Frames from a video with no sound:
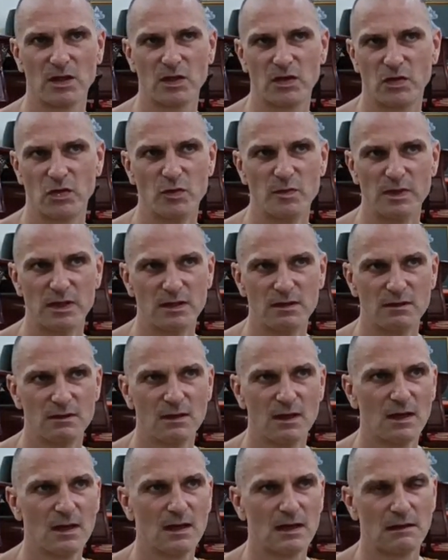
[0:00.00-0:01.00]
human,
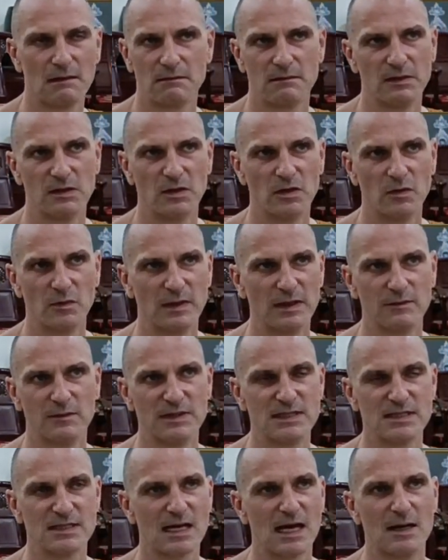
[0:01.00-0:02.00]

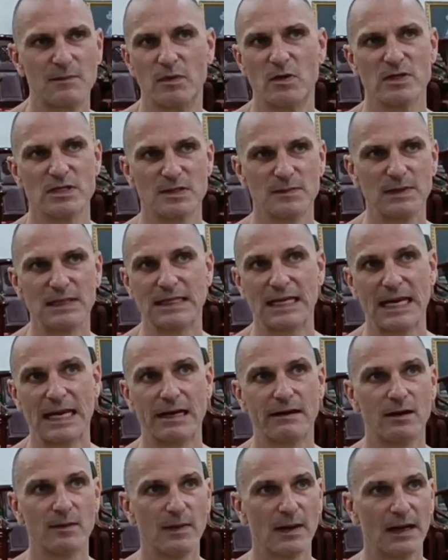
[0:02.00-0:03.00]
we just can't possibly
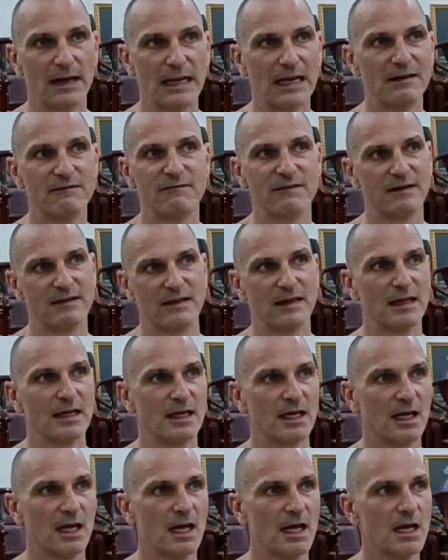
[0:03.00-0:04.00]
care about
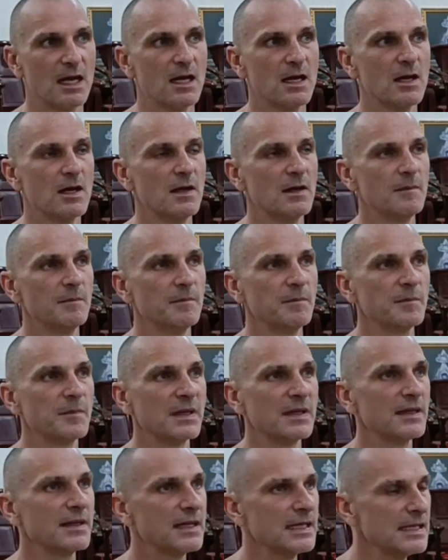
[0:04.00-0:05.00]
everything.
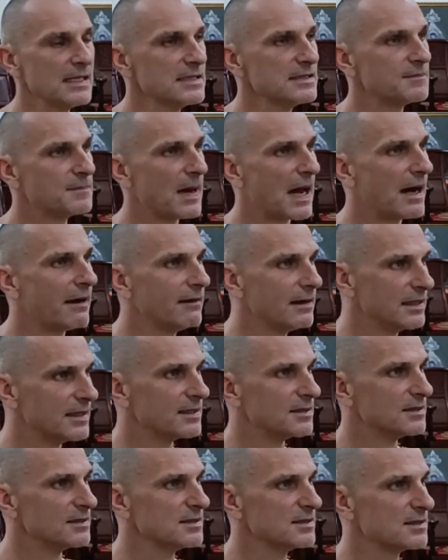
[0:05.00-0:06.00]
But these
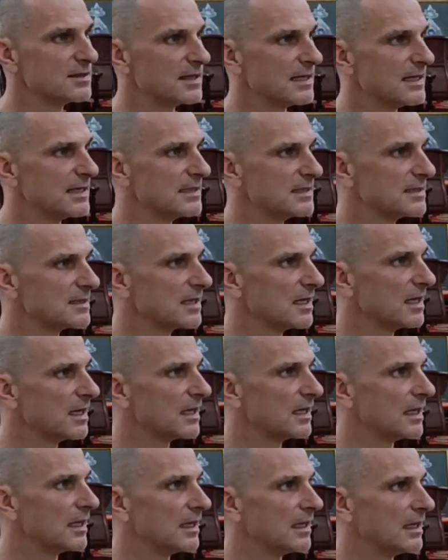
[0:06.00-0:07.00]
barriers, these
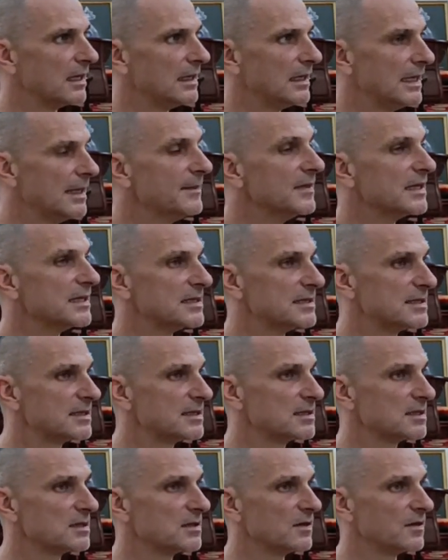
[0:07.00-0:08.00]

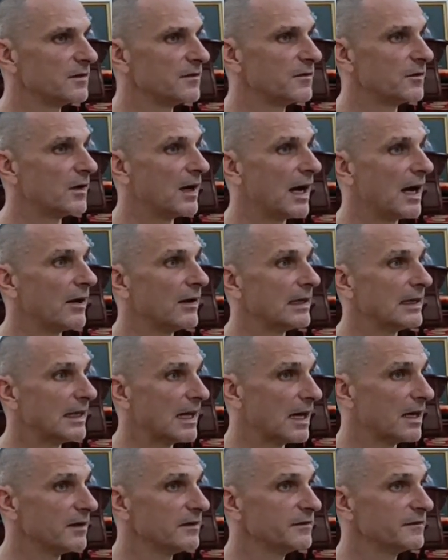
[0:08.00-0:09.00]
limits for our
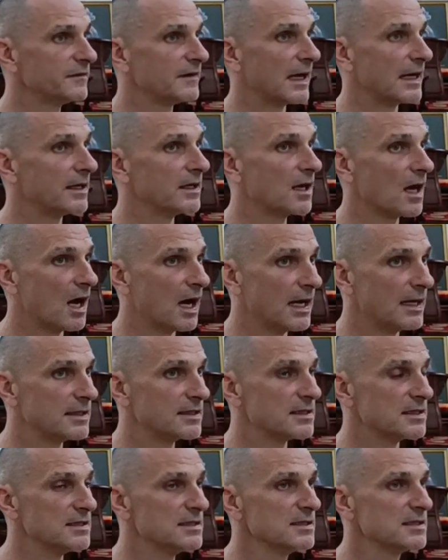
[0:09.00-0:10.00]
love and
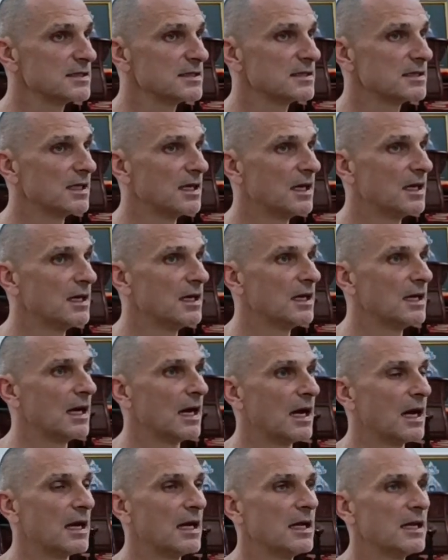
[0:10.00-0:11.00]
kindness,
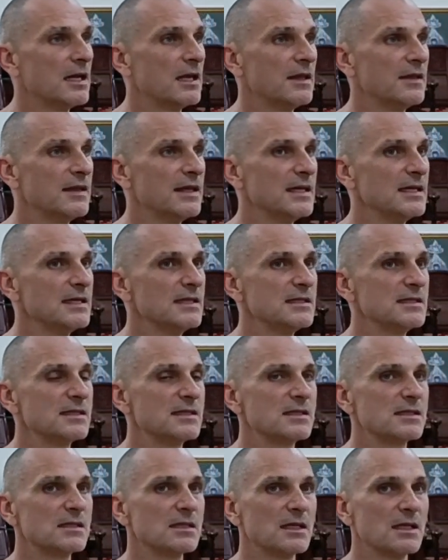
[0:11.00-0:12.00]

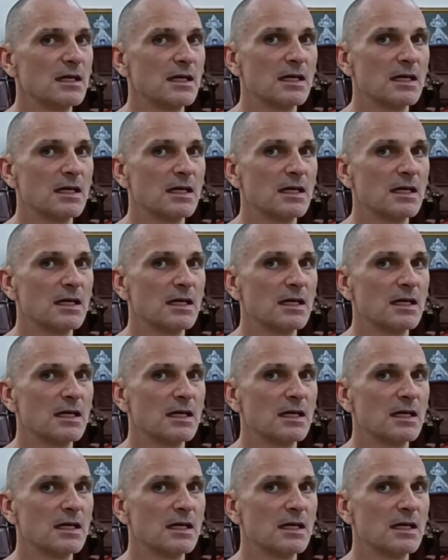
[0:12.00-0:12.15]
these